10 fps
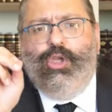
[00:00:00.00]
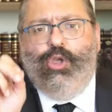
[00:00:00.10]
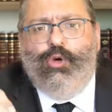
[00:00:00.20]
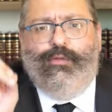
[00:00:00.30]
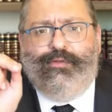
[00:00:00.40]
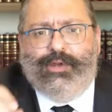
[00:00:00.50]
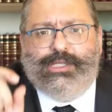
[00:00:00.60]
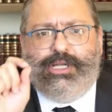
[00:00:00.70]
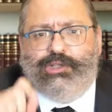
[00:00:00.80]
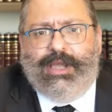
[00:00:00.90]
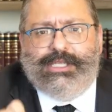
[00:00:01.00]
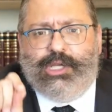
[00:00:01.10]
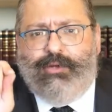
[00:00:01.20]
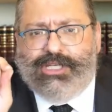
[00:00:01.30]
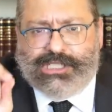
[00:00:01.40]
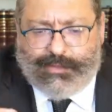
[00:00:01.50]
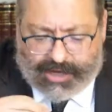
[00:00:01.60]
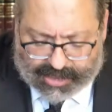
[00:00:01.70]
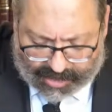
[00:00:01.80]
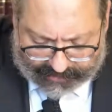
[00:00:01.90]
You first address the question
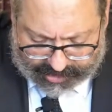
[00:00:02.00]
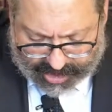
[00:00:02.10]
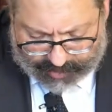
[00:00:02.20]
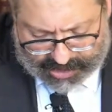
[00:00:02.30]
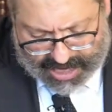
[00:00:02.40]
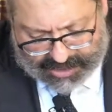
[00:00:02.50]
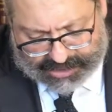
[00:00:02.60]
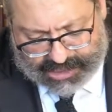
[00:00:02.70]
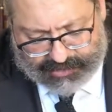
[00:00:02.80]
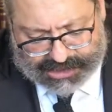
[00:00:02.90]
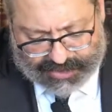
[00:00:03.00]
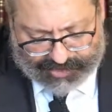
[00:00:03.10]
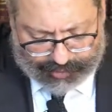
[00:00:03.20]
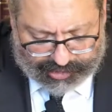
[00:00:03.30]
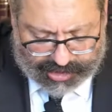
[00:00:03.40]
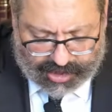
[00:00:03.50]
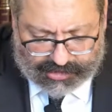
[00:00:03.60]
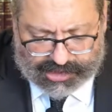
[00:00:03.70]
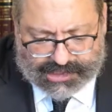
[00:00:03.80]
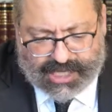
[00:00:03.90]
about al kalvachimer, not exerishavah. The
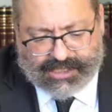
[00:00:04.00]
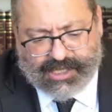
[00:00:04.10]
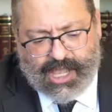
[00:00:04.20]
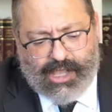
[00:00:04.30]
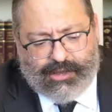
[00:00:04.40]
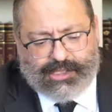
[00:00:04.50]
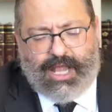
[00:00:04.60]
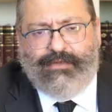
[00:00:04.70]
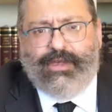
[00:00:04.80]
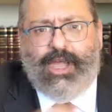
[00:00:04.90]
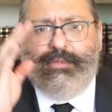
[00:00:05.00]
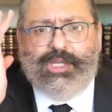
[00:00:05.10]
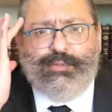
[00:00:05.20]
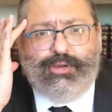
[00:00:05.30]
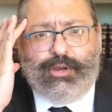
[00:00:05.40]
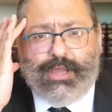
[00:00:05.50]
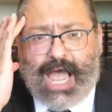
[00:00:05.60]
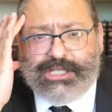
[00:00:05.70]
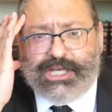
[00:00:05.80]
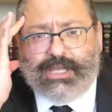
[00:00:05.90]
Prichadr says, because kalvachimer is pure
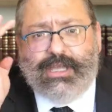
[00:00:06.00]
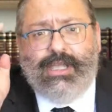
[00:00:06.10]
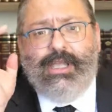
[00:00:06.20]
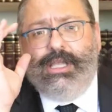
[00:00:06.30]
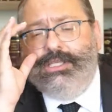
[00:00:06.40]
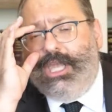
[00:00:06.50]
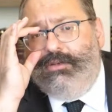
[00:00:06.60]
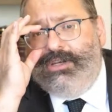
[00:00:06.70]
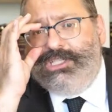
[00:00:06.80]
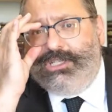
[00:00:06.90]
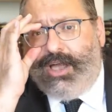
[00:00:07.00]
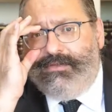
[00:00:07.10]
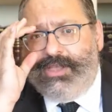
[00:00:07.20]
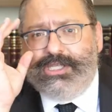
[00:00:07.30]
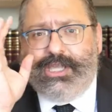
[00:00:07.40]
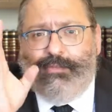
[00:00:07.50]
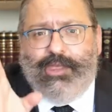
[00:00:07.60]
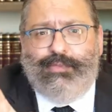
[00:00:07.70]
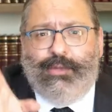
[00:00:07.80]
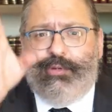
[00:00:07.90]
logic. Gzereshava is
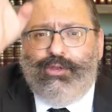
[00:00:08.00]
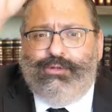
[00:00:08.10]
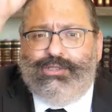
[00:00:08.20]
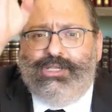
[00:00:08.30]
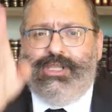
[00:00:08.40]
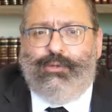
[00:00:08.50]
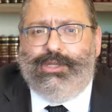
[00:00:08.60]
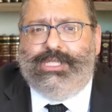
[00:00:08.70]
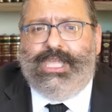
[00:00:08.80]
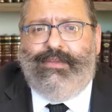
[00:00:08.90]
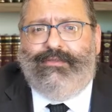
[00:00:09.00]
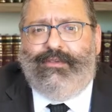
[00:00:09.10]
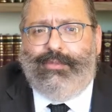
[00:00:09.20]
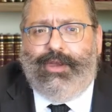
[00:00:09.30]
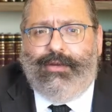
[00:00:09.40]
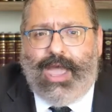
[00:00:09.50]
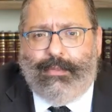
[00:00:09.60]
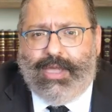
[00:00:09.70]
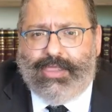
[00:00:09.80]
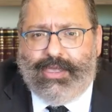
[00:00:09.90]
something people usually received from their
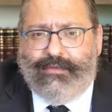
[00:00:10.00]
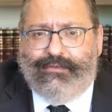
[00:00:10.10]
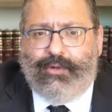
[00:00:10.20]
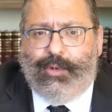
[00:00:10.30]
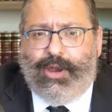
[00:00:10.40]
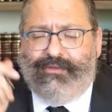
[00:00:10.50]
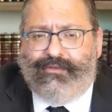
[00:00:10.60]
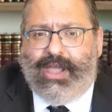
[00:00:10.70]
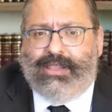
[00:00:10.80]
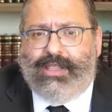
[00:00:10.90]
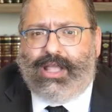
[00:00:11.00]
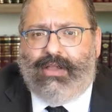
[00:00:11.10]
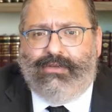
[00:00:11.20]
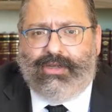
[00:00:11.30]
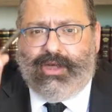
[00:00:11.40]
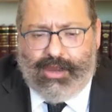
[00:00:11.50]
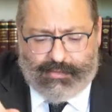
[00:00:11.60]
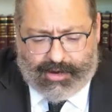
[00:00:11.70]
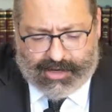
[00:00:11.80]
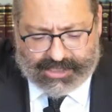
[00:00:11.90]
Rebbe, and therefore we're afraid that the
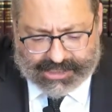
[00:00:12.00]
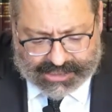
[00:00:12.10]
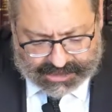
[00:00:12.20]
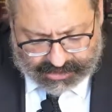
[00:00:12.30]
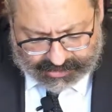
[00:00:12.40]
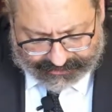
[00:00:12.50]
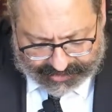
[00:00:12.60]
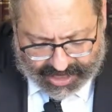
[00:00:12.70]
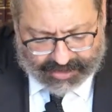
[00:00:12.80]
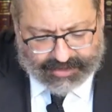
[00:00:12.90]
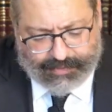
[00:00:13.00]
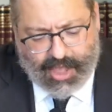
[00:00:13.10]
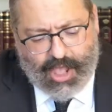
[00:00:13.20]
Kalvachimer is easier to forget.